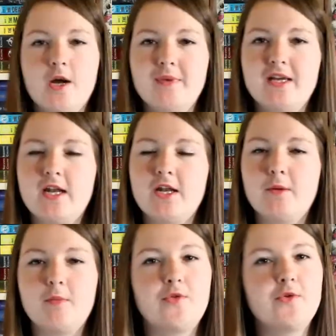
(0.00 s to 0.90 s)
Coming in at
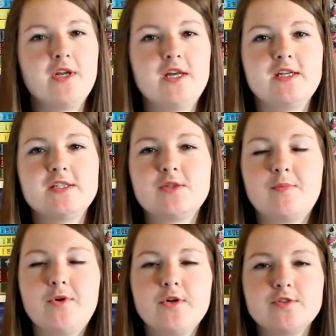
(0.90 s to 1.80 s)
number 3 is The
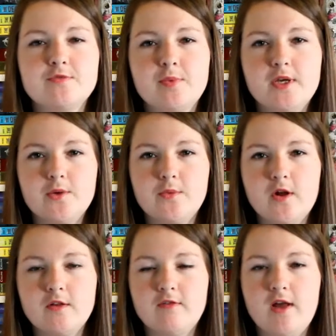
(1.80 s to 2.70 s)
Perks of Being a
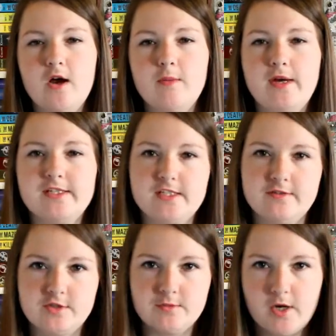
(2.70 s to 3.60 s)
Wallflower by
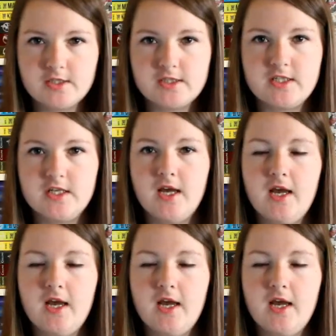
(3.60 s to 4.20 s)
Stephen Chbosky,